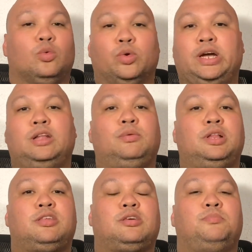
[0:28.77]
Really,
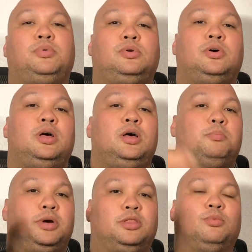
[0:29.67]
really simple,
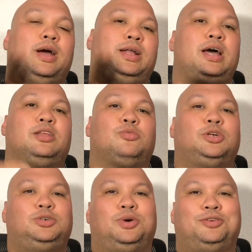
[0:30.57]
but the right hand is
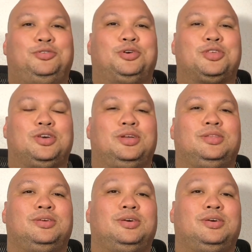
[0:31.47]
what you want to focus on.